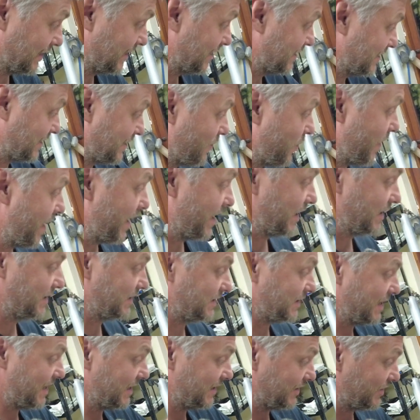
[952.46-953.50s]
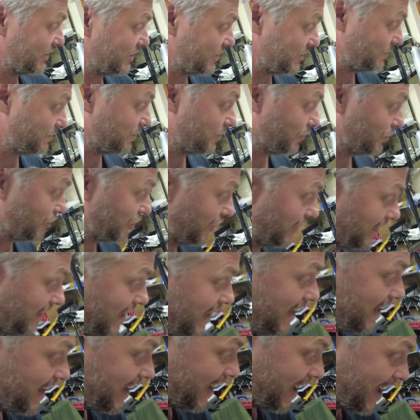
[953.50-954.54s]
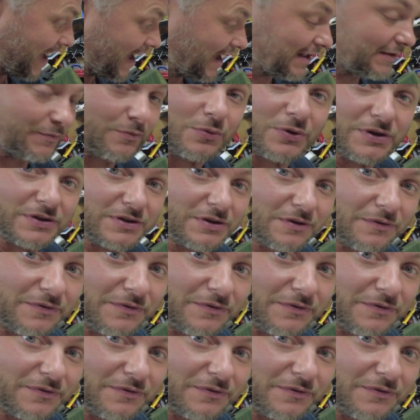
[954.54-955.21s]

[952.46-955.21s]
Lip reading: the squares and just push it, and with your